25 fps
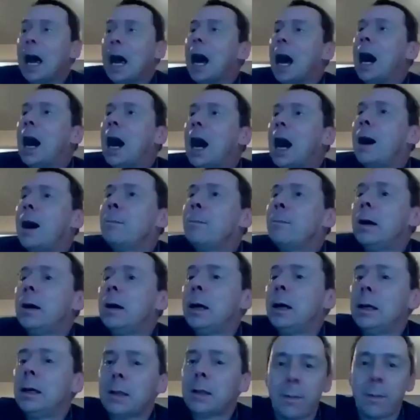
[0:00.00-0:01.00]

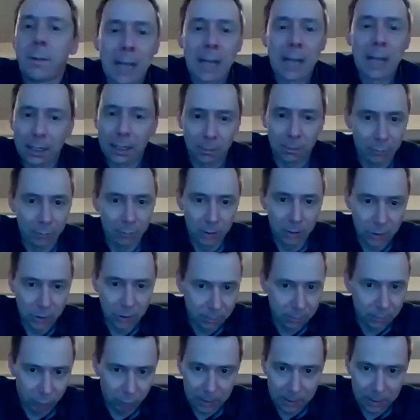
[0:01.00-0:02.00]
Nobody had
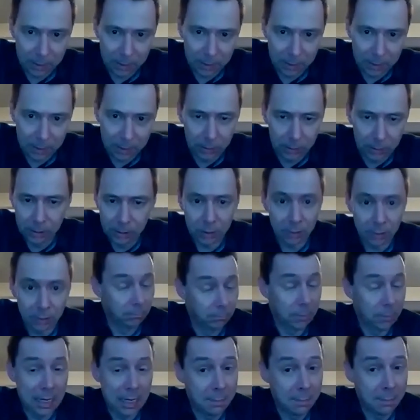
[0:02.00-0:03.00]
computers, printers,
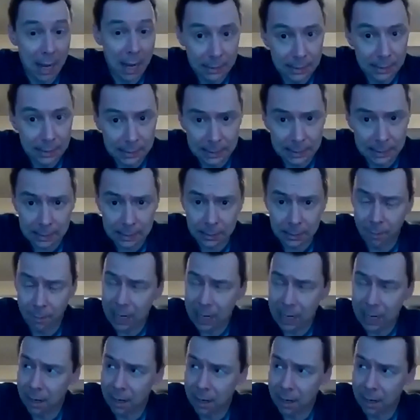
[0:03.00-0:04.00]
email didn't exist.
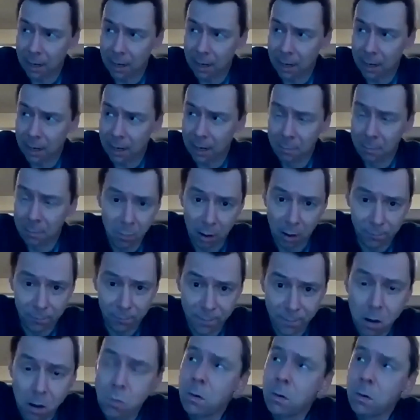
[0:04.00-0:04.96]
Nobody had a mobile phone.